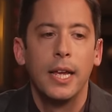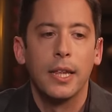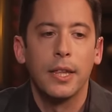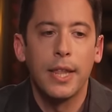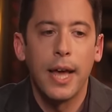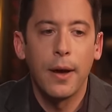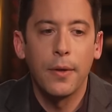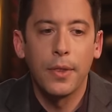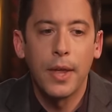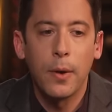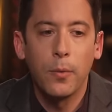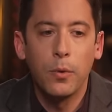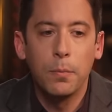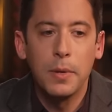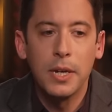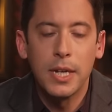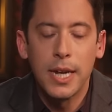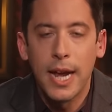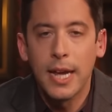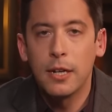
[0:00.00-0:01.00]
That that would
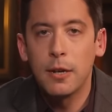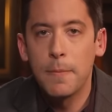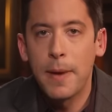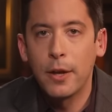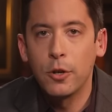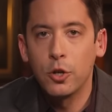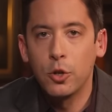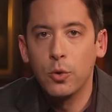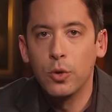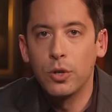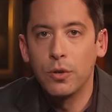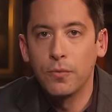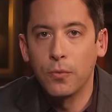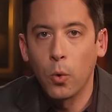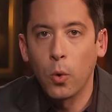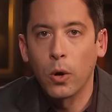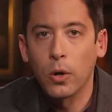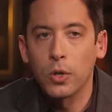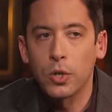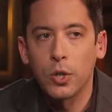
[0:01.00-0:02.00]
be tantamount to a
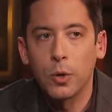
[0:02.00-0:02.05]
divorce.